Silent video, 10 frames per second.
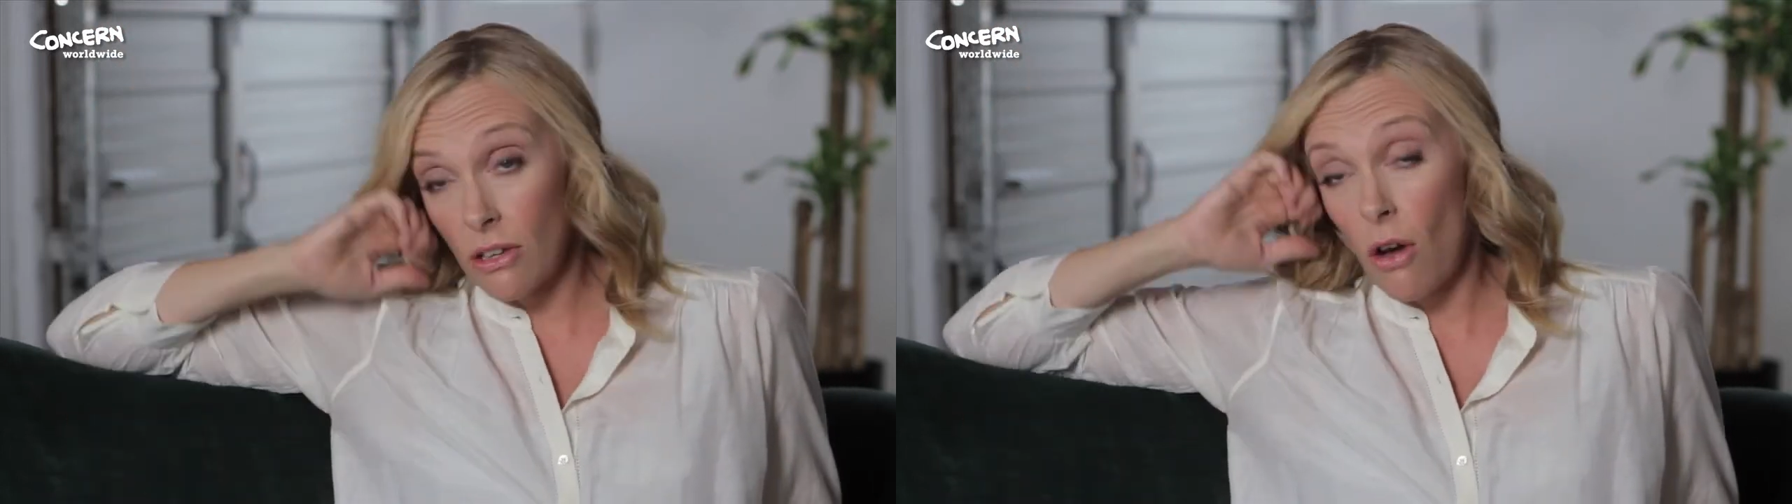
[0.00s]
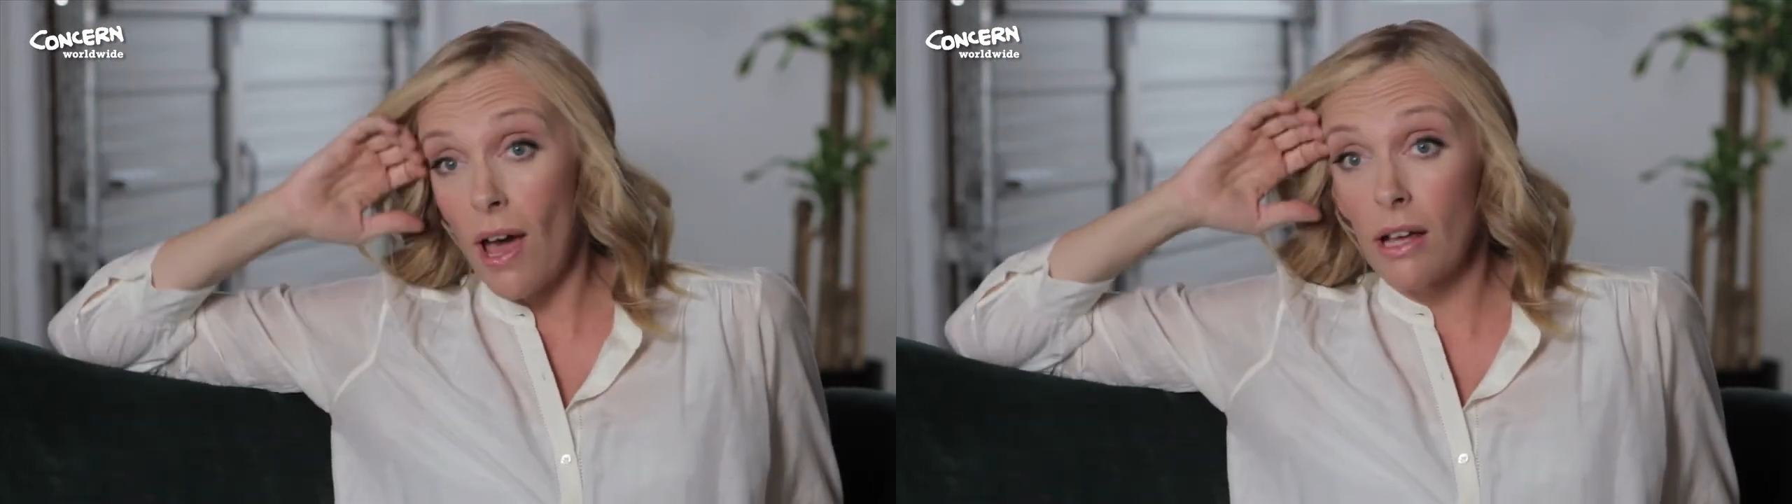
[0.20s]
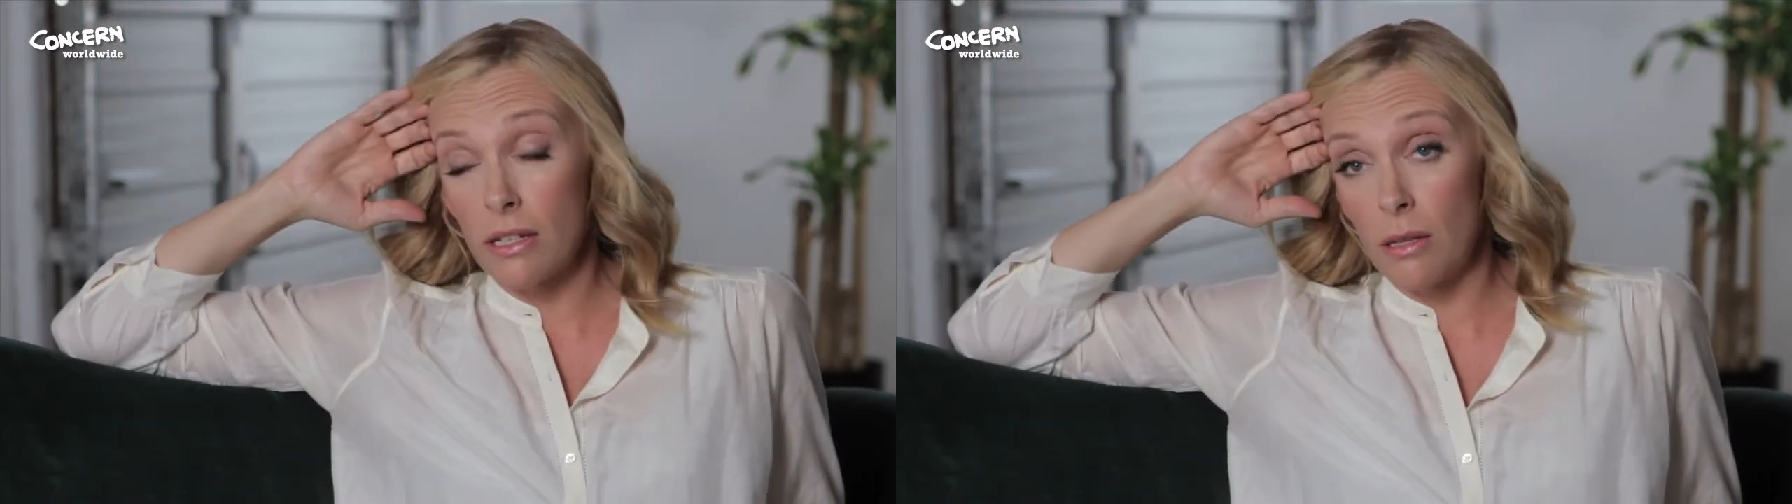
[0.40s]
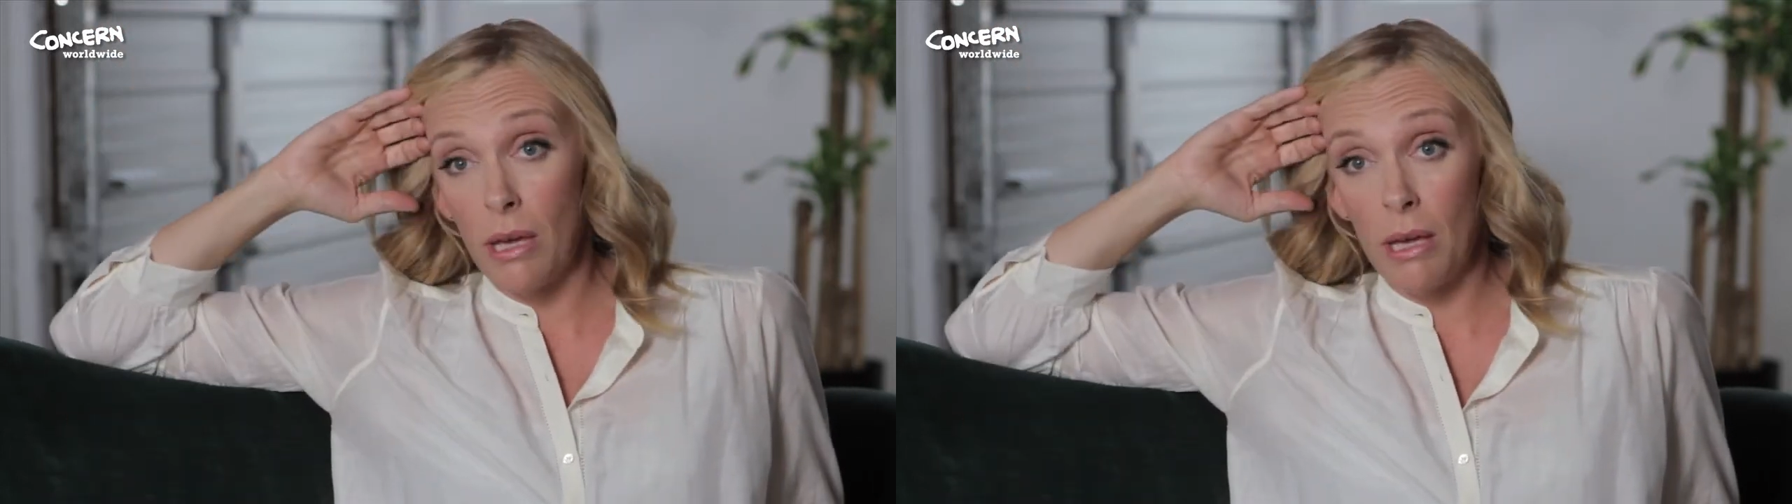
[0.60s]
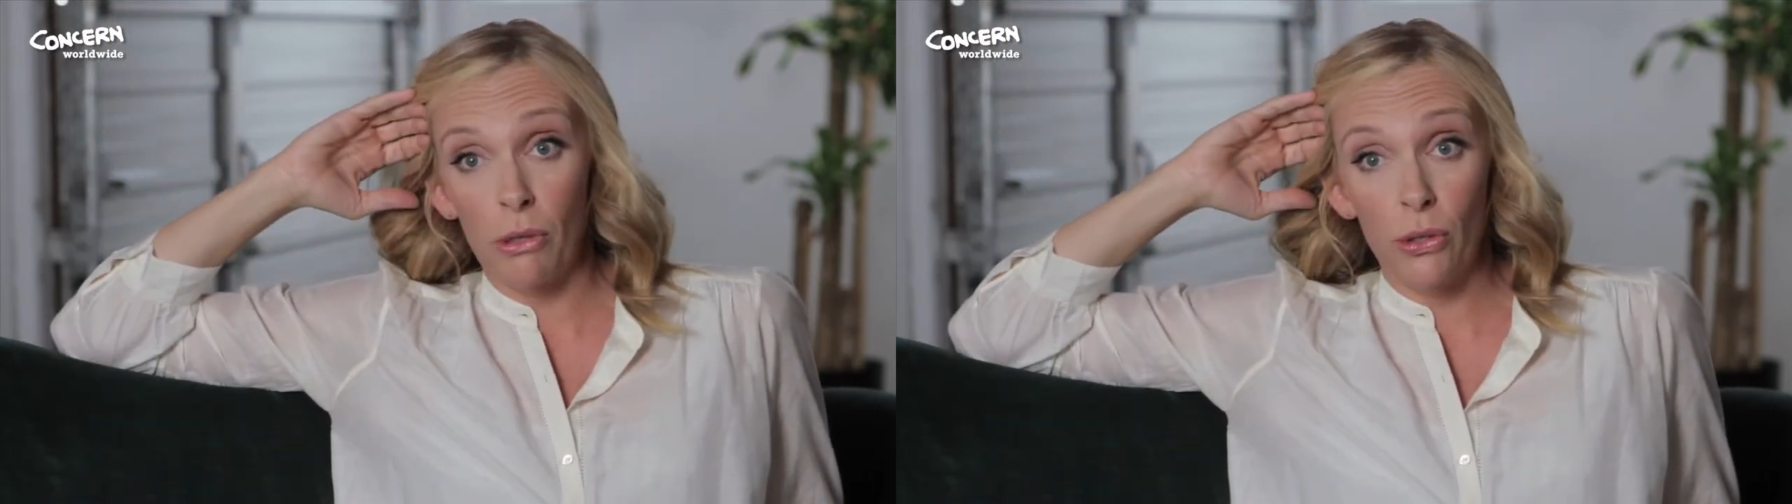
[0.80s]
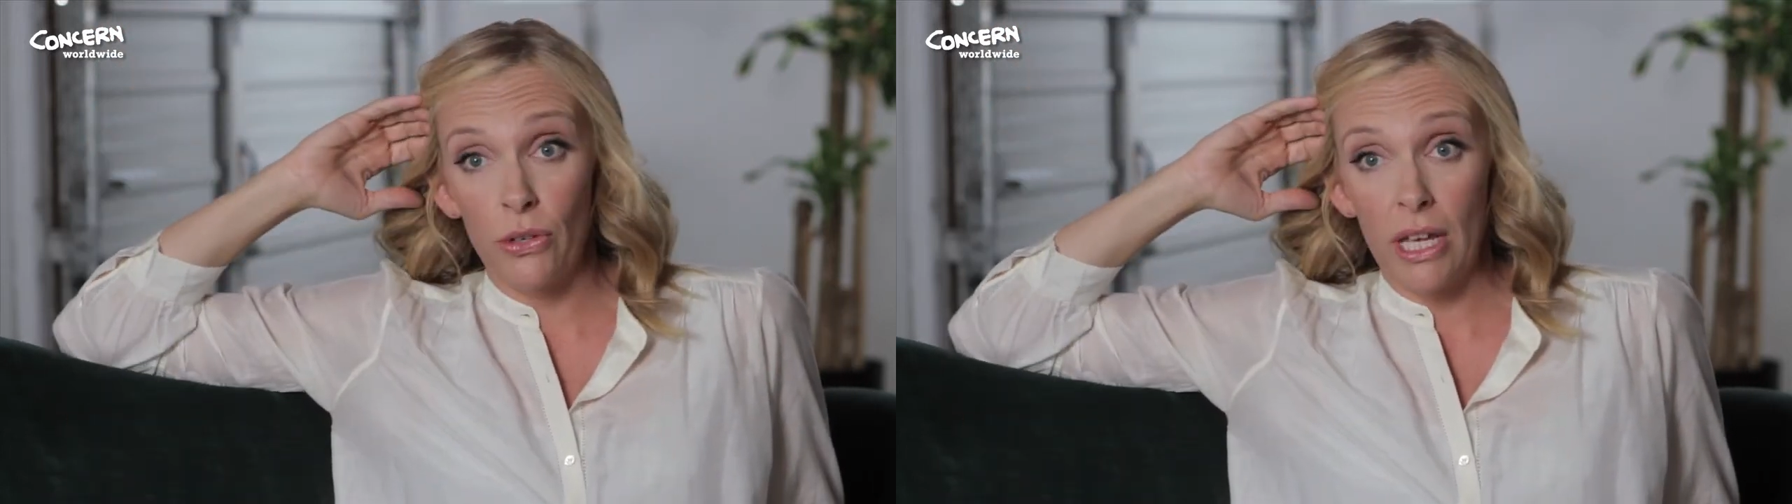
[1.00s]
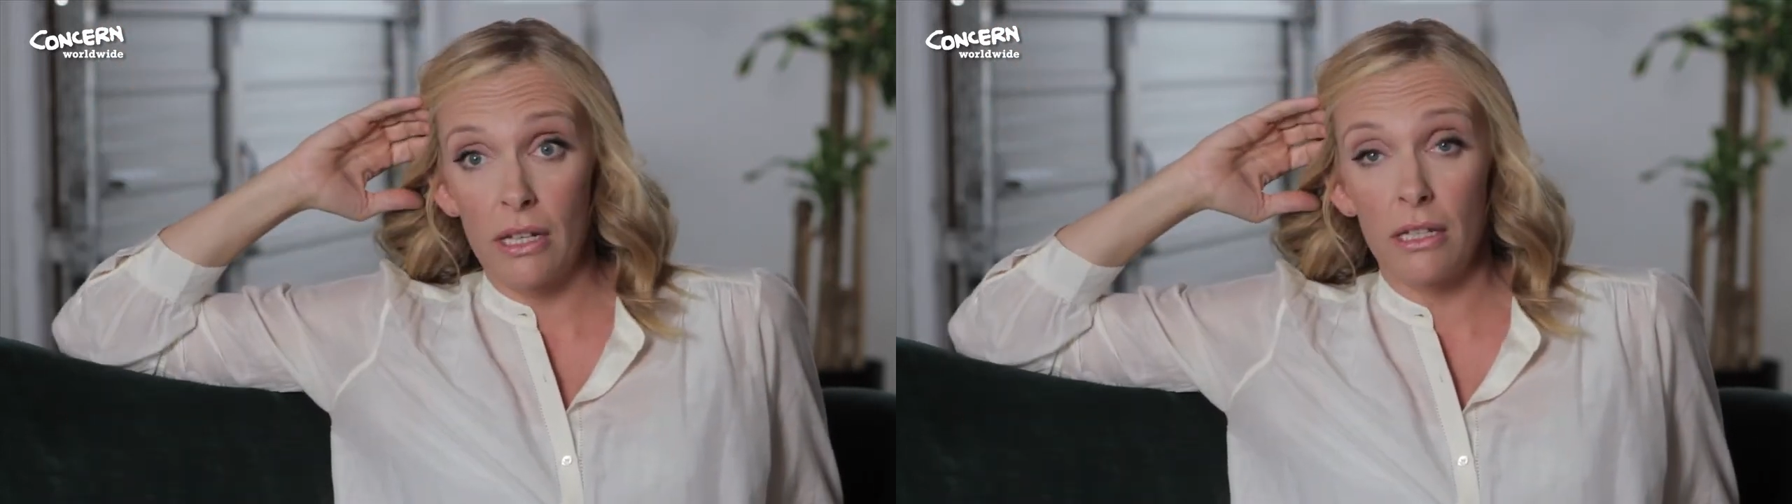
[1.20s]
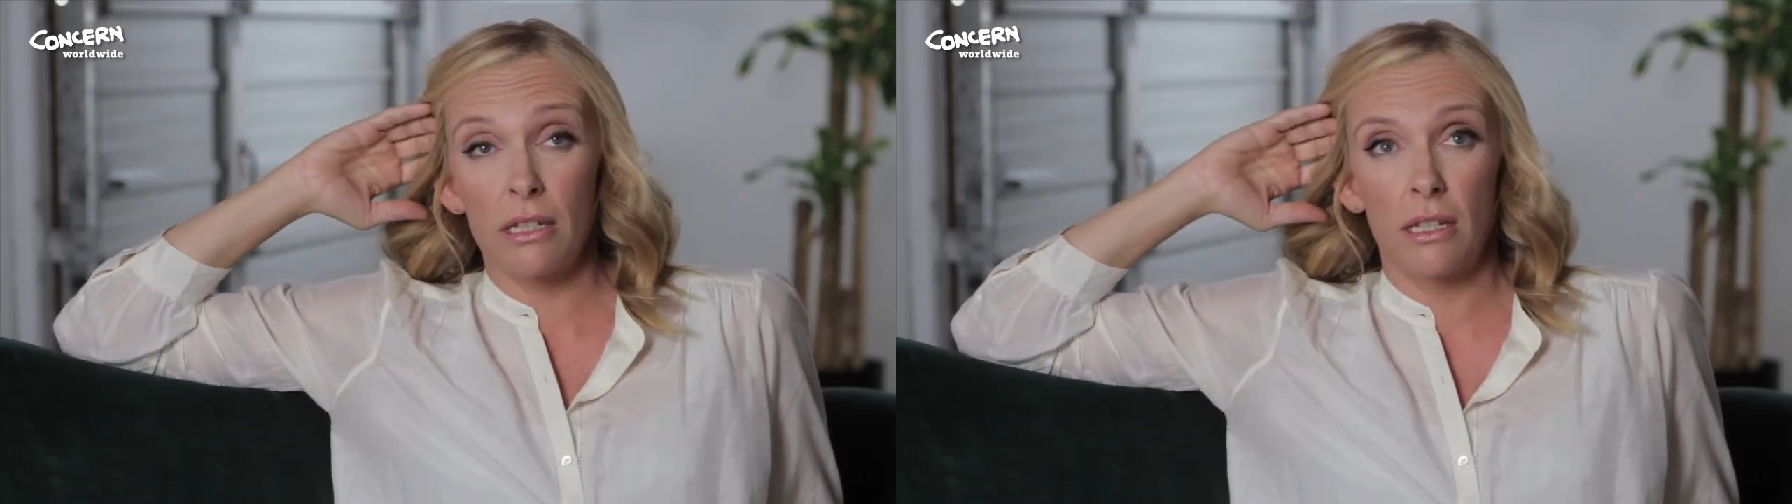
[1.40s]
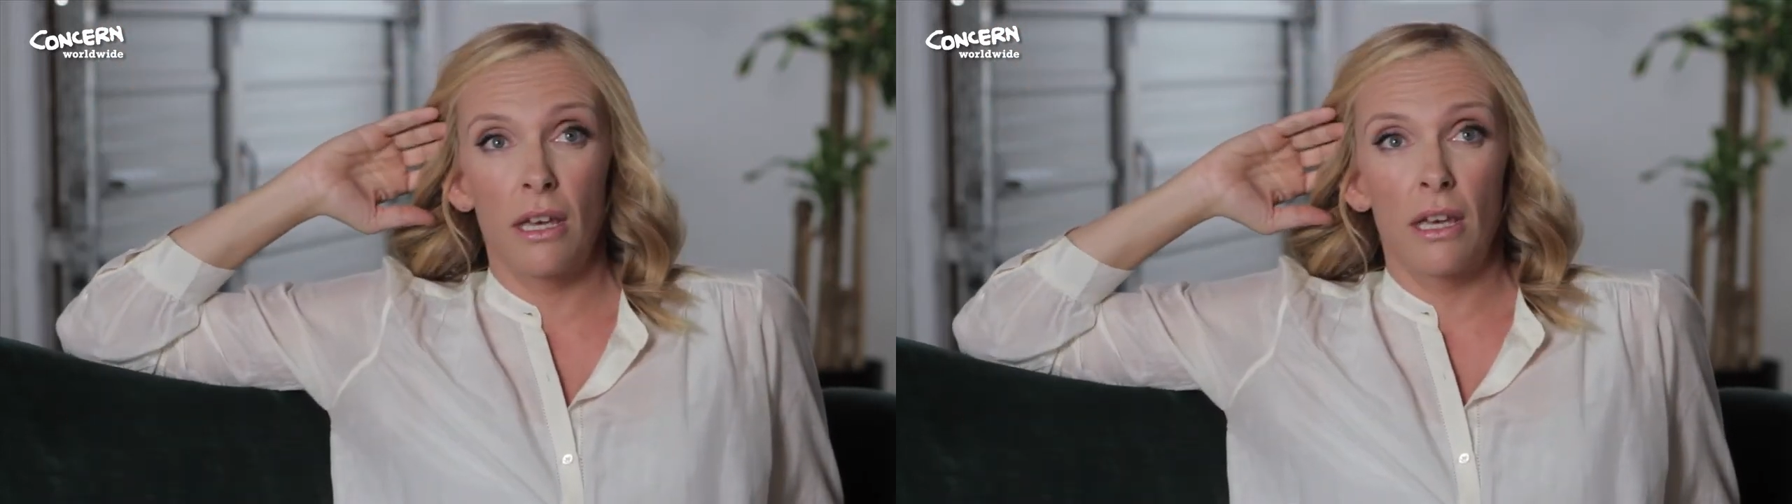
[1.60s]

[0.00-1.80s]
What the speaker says: go out to the people who need it.